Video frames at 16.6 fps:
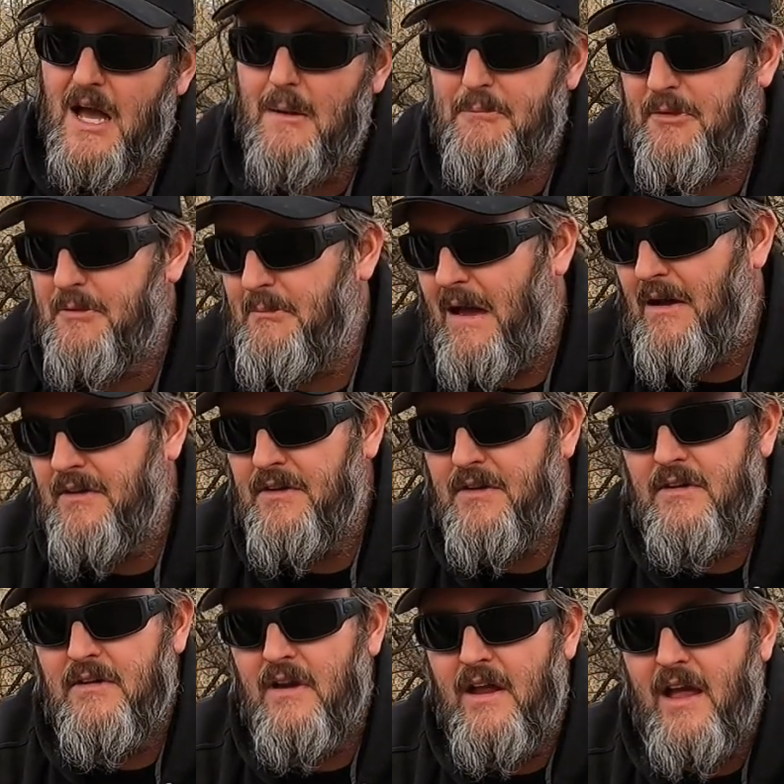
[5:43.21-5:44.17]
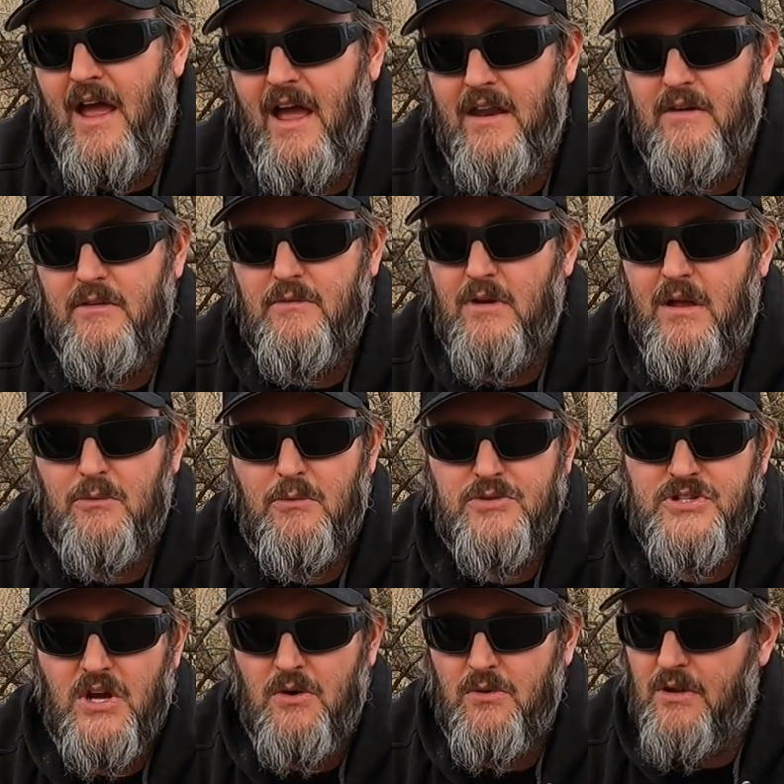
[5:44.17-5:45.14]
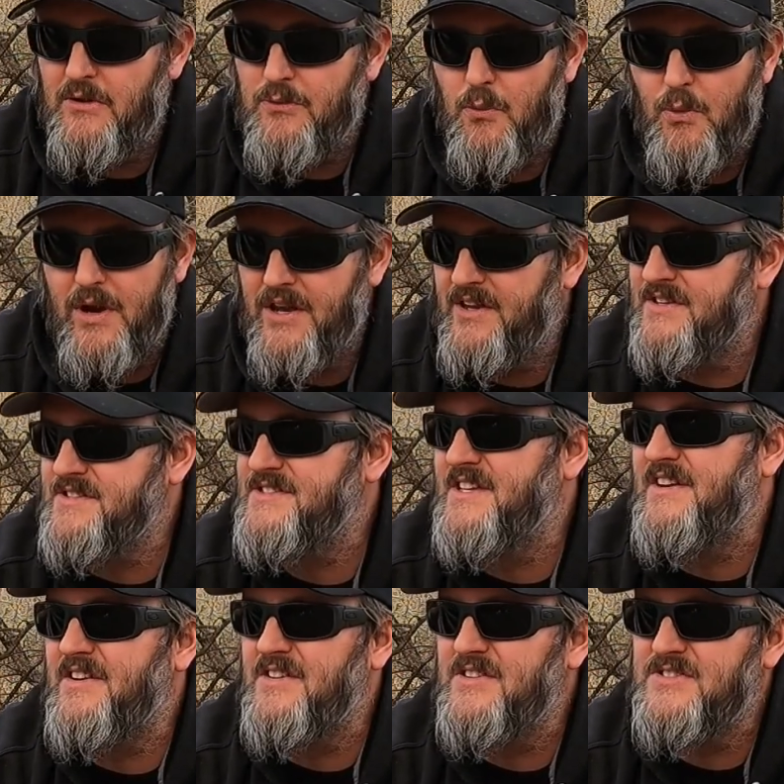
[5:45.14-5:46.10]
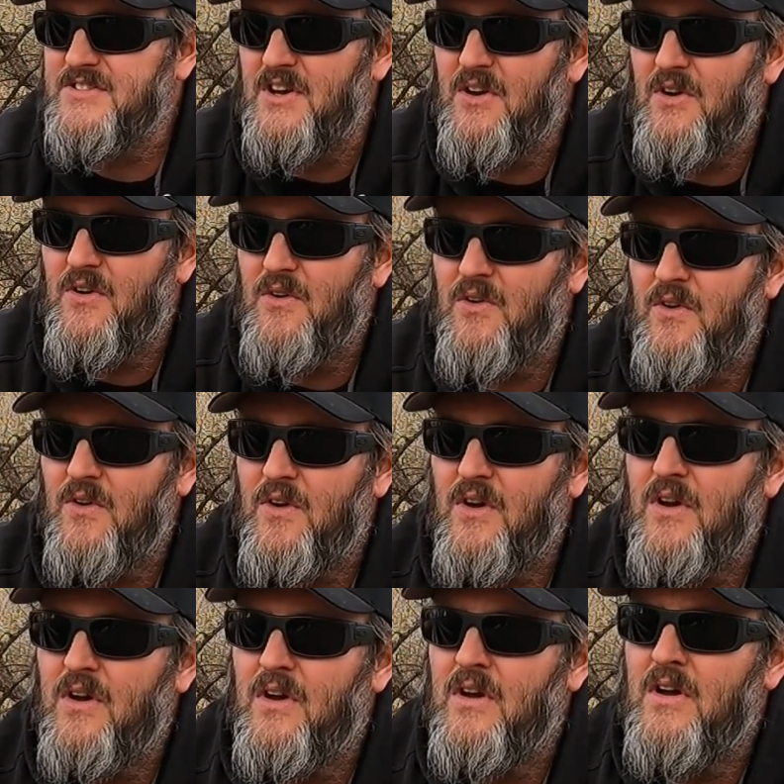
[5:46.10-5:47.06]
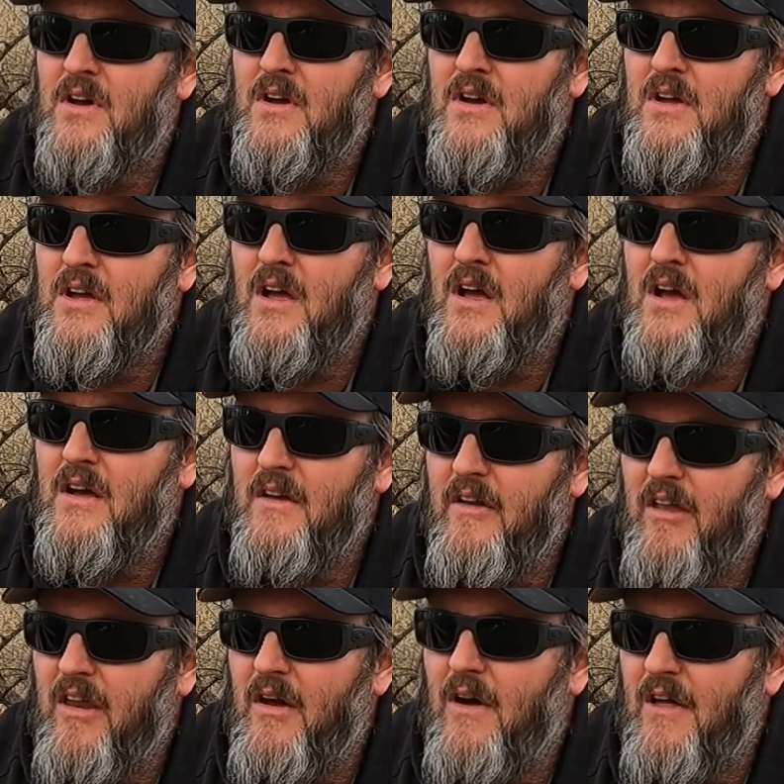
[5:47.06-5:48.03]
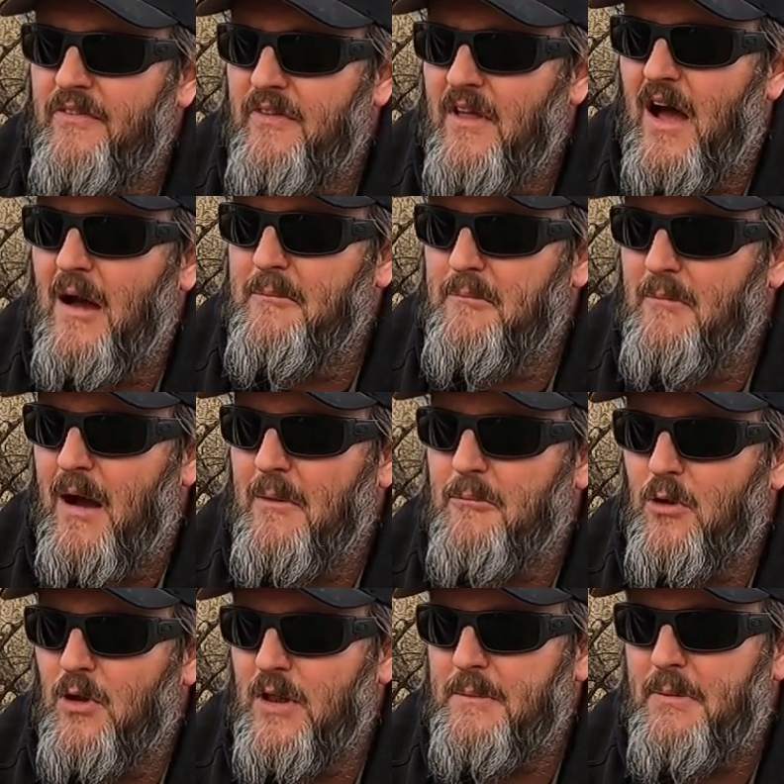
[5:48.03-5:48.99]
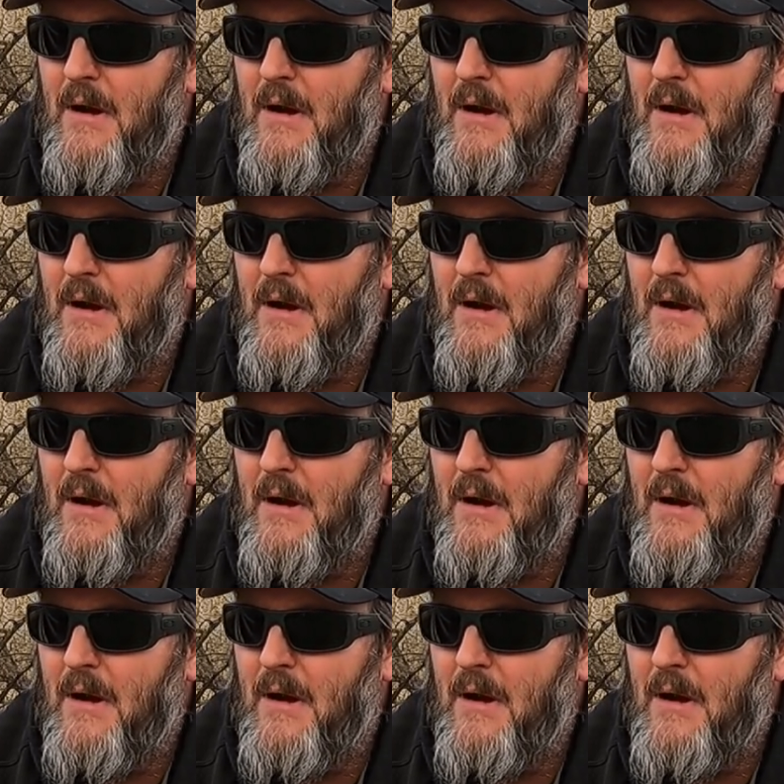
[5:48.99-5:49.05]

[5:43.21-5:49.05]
up the mountain at Raton at Whittington Center. So, you know, I'm really